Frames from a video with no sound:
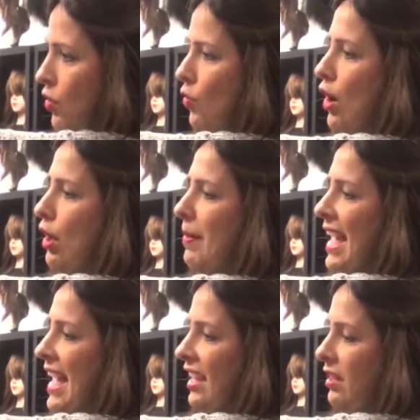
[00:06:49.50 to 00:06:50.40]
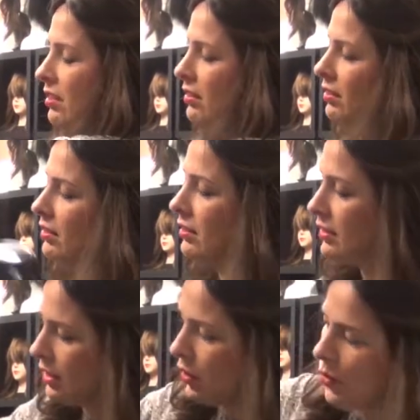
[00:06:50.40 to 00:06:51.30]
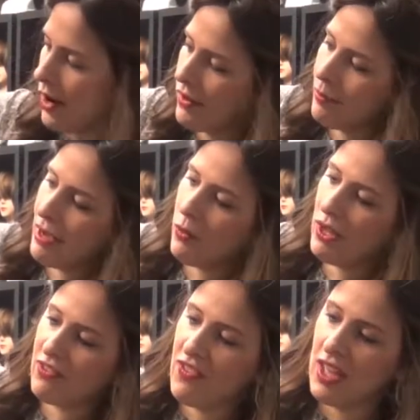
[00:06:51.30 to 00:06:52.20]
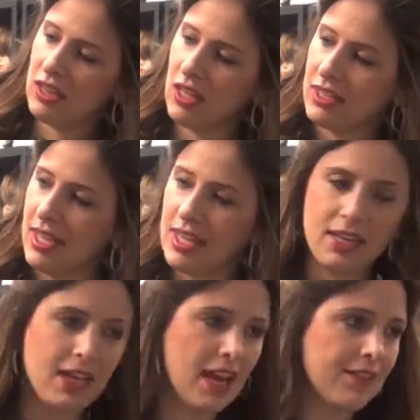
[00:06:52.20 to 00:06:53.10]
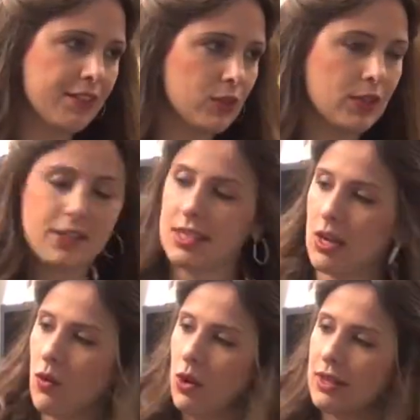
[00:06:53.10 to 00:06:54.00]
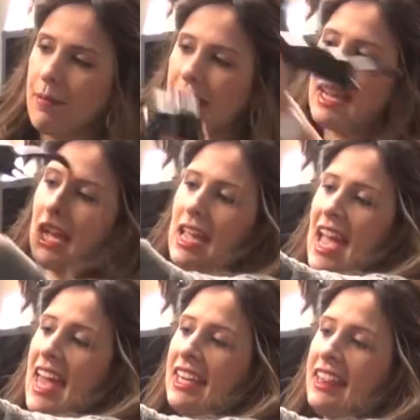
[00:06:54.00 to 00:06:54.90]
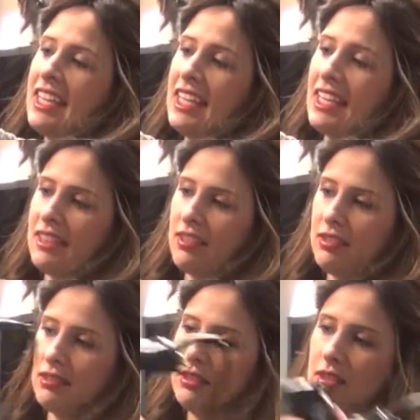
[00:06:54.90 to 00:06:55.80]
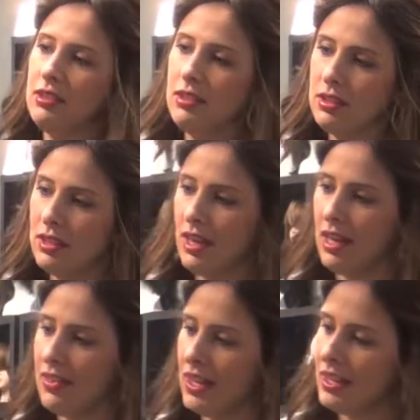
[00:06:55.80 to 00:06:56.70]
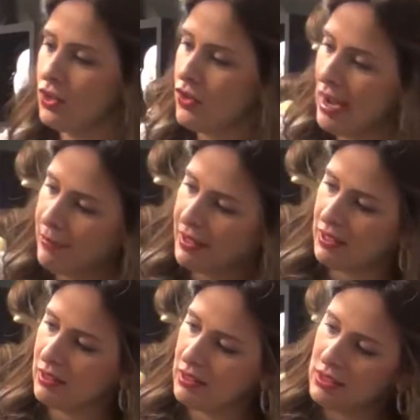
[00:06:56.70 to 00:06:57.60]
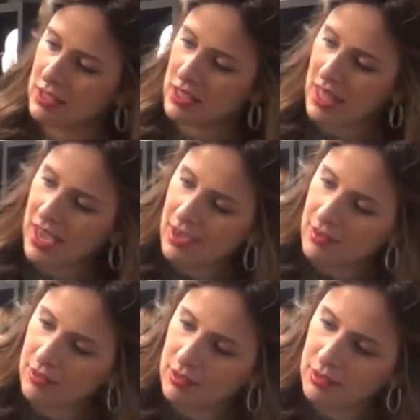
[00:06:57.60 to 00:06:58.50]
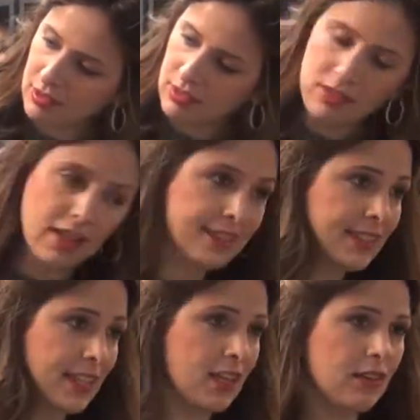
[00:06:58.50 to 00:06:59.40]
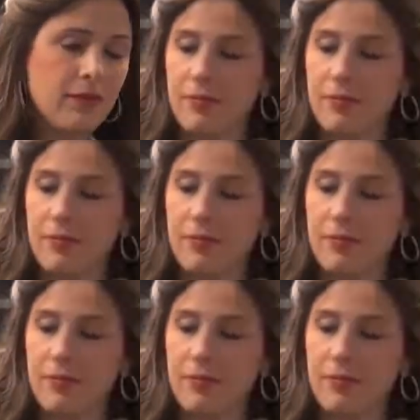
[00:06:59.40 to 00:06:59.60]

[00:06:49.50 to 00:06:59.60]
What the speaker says: Roll back. Don't worry about what fell. I'll take it afterwards. I rolled it back. I added the heat. And then you drop it. You see that? That's it.